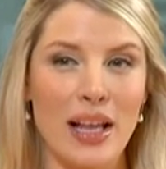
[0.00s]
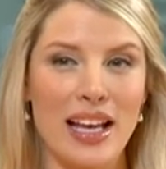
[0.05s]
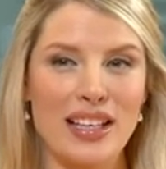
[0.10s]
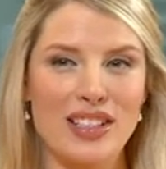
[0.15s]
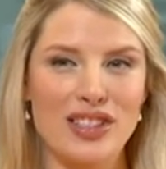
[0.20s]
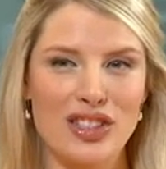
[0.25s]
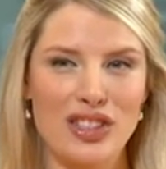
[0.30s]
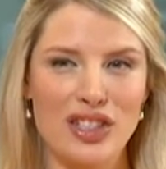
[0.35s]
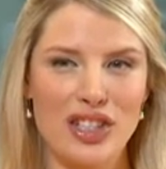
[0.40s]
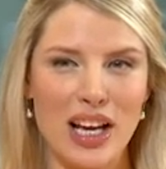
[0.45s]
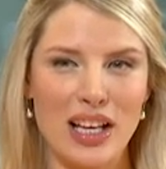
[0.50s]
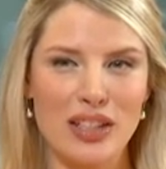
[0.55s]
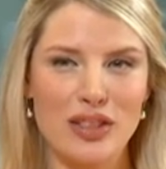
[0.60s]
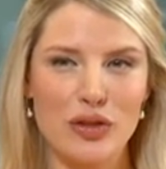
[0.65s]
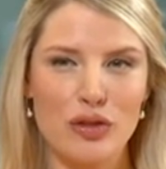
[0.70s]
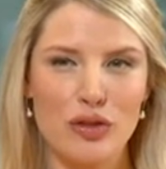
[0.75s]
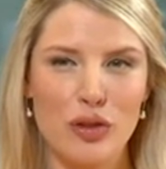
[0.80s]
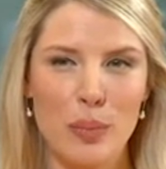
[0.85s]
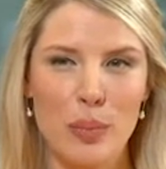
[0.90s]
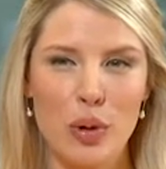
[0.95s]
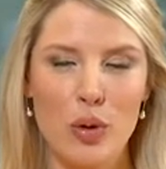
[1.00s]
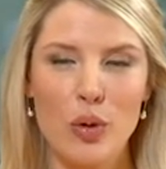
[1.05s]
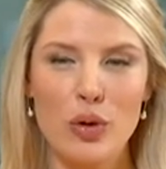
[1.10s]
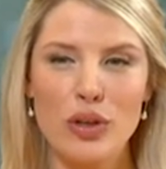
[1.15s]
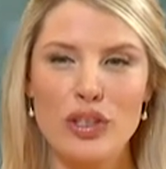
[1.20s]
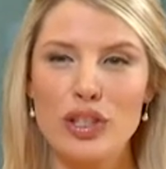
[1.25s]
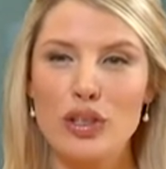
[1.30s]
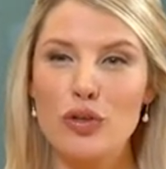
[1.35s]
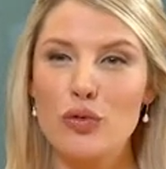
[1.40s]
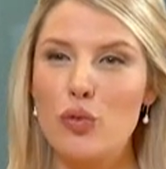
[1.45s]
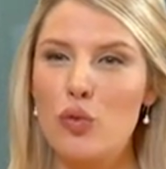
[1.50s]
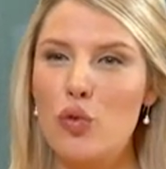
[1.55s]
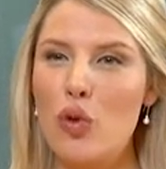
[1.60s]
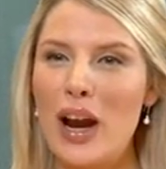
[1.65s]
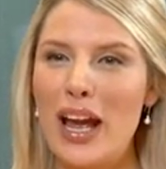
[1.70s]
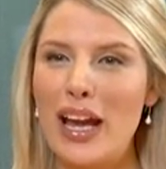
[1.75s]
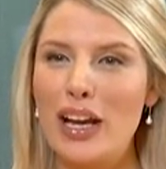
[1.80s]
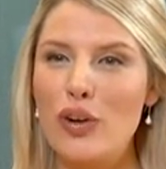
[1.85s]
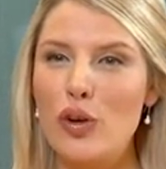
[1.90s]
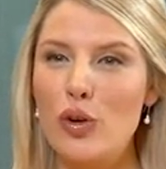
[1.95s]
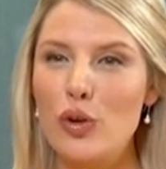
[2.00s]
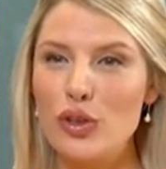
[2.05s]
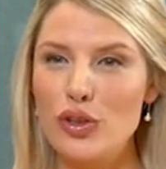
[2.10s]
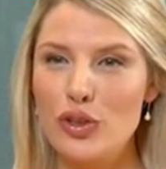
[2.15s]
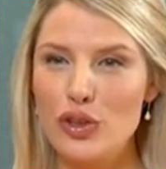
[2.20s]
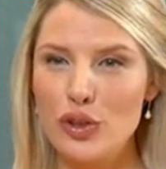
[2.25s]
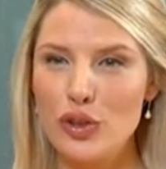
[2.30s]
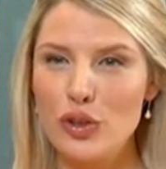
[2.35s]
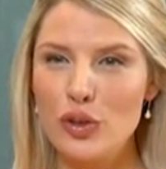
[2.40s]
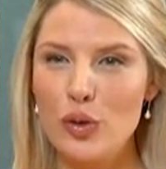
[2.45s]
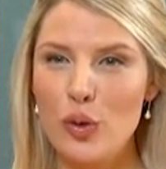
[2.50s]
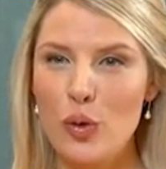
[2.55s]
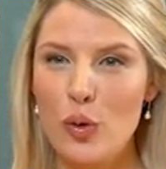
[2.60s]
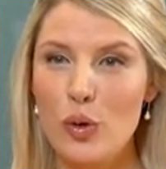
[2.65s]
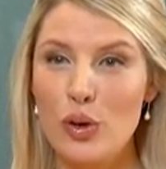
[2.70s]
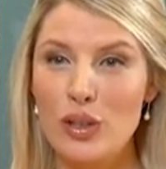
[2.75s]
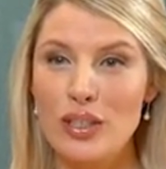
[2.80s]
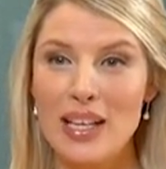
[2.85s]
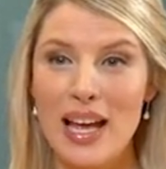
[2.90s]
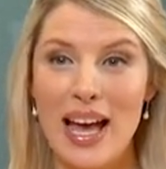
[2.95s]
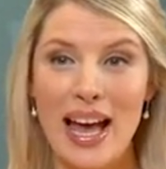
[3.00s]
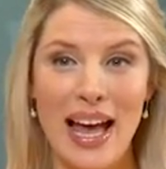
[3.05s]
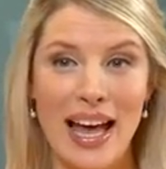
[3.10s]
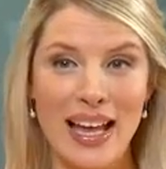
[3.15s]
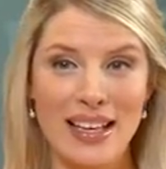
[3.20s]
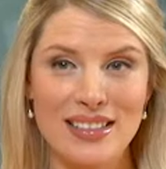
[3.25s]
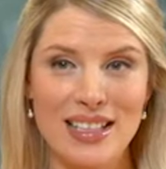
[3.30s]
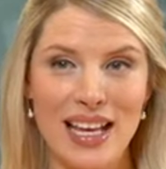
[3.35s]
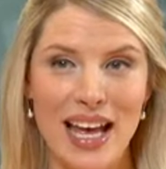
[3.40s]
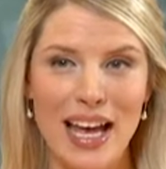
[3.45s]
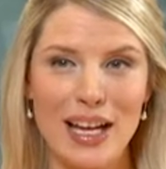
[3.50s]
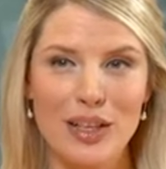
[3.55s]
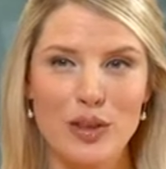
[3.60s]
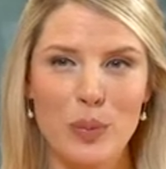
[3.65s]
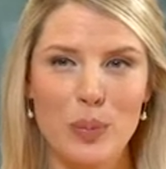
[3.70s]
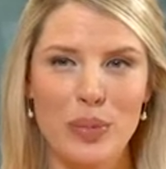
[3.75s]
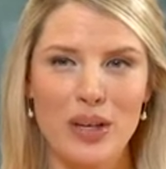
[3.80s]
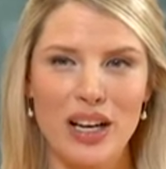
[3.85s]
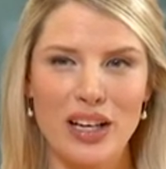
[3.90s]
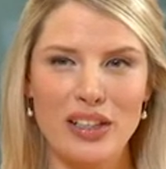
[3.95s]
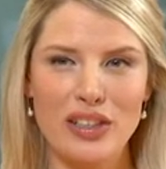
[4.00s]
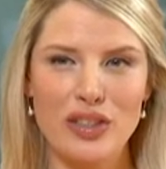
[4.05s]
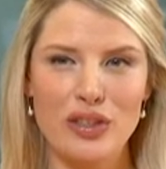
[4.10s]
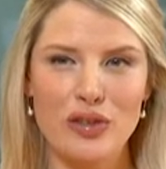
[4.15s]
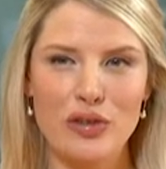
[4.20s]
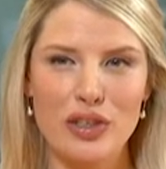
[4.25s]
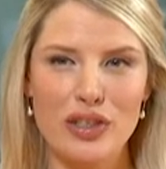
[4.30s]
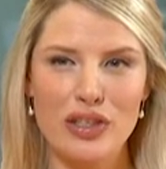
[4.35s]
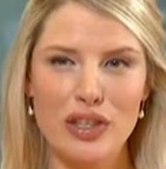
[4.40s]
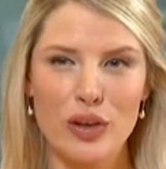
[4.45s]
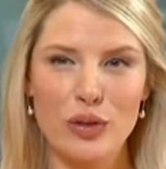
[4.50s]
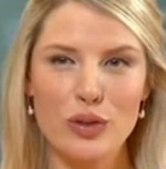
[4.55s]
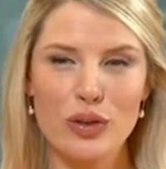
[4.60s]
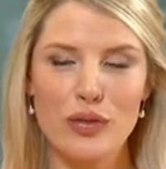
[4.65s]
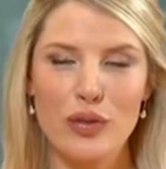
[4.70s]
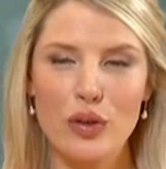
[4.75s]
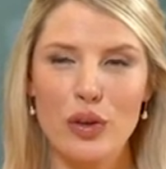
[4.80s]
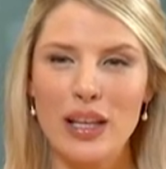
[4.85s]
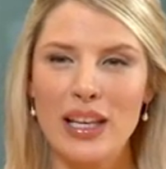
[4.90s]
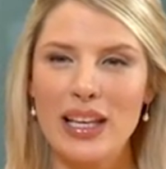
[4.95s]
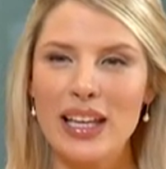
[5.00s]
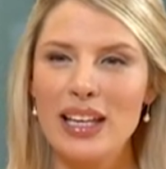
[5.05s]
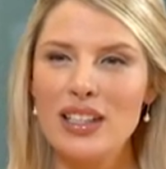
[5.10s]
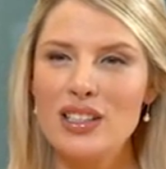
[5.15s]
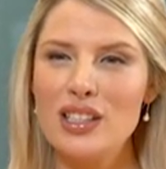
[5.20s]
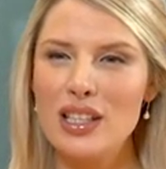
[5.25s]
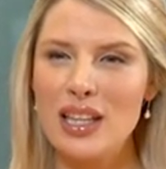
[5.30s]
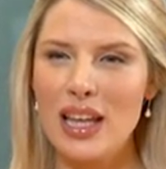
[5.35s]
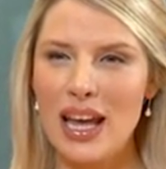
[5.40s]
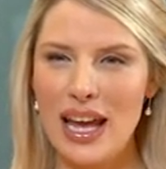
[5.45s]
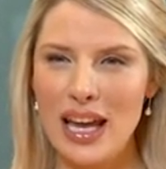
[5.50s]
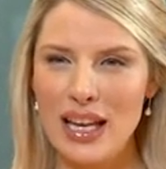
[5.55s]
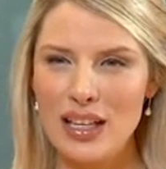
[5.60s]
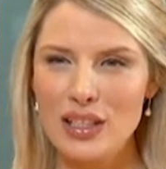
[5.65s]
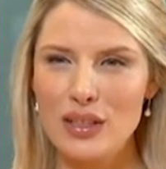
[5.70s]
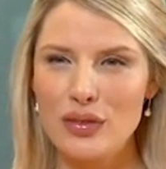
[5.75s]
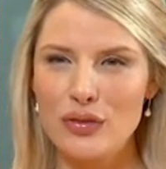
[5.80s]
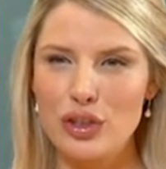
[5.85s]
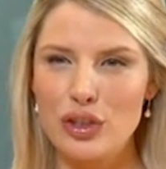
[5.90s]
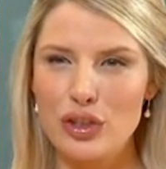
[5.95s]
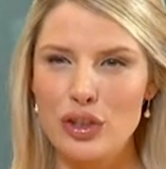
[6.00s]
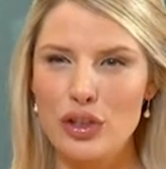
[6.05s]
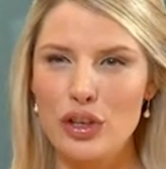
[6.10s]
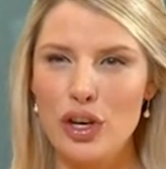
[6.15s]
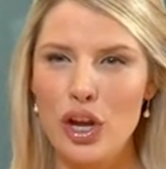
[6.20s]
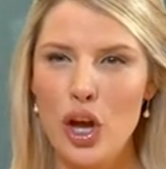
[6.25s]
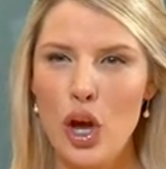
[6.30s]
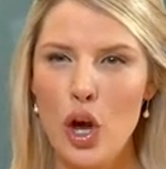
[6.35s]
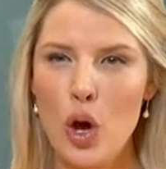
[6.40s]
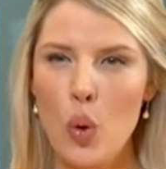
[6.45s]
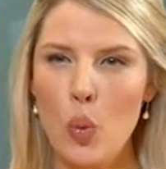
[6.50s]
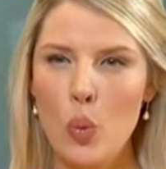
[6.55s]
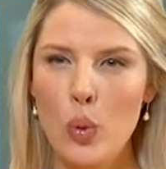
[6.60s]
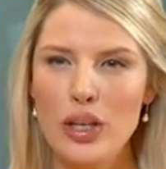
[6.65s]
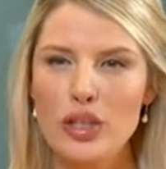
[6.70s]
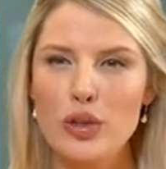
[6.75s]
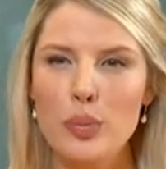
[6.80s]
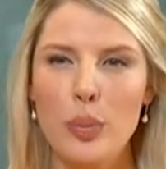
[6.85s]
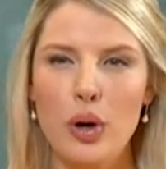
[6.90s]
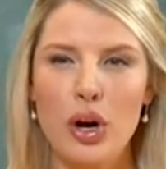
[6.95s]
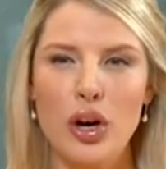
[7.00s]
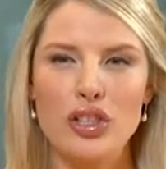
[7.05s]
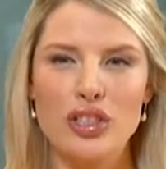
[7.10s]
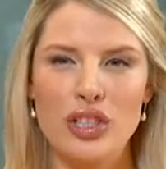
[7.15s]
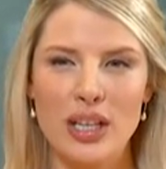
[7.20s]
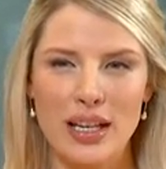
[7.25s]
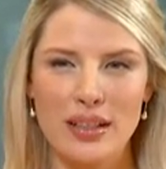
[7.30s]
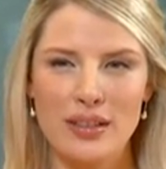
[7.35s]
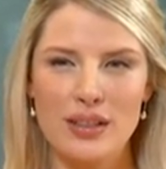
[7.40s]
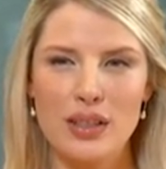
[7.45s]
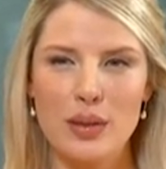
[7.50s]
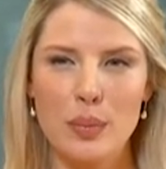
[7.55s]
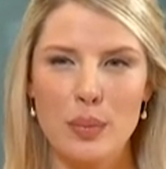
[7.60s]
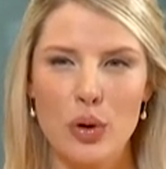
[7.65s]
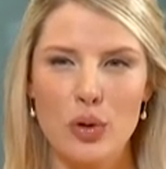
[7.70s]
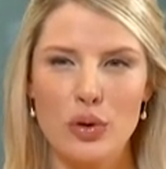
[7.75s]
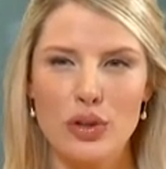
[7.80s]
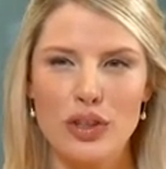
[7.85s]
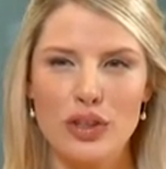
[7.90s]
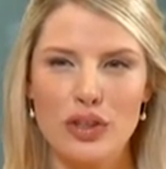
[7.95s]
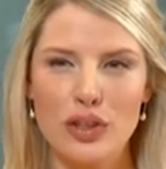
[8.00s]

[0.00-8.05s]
has just reported record June quarter and annual production results for the year to the end of June. Which projects supported